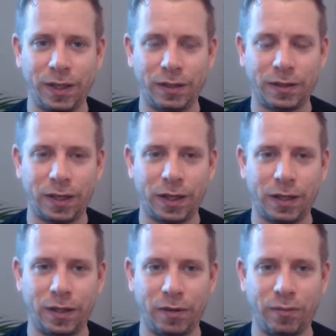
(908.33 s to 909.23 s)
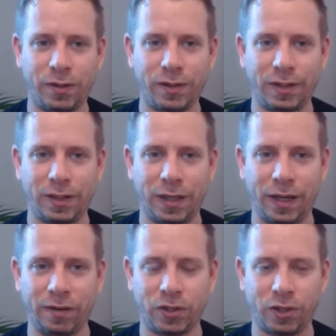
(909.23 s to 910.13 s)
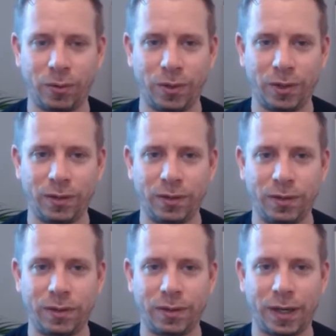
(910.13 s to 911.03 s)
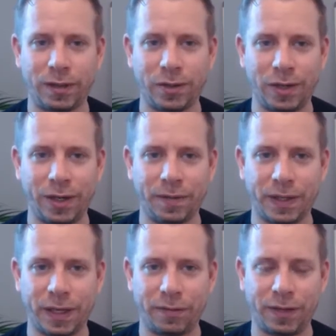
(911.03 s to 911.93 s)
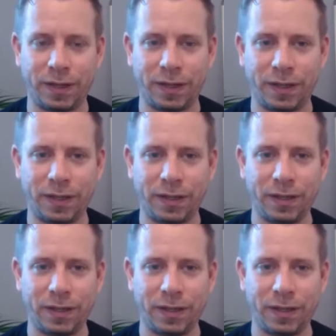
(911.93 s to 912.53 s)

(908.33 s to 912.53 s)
Is there a difference in the left shoulder as you lift the left knee?